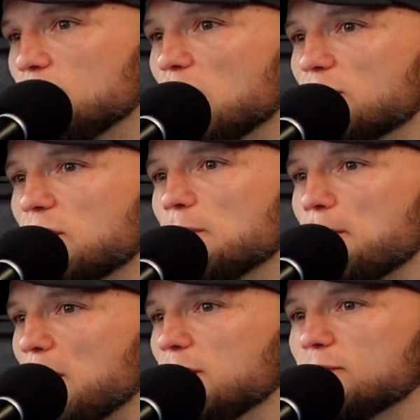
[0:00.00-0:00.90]
drugs come
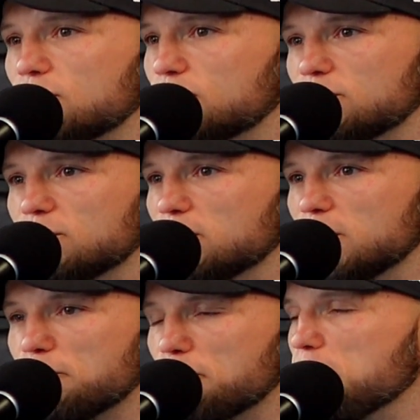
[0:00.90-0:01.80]
about, it
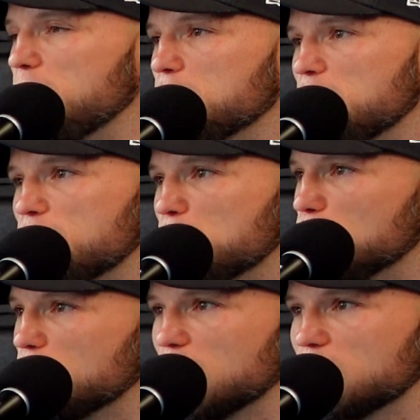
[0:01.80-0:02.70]
freed me from
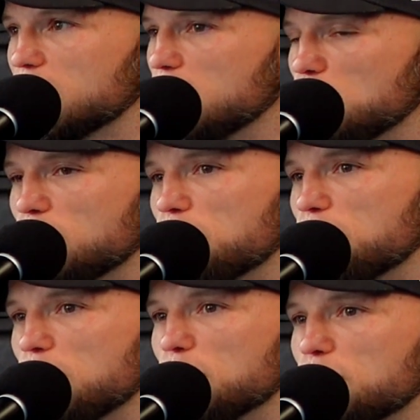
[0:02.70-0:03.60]
all that. It
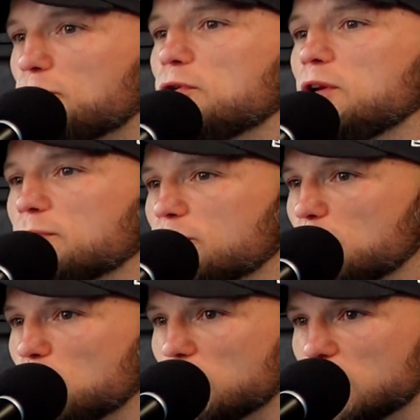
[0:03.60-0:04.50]
was freedom
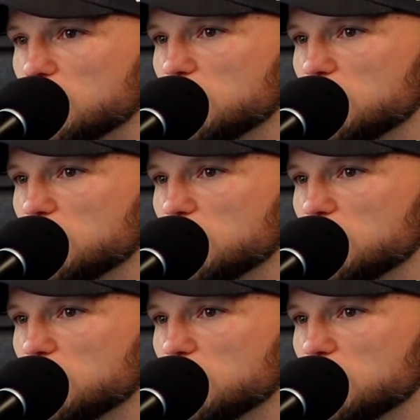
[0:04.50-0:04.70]
from all that.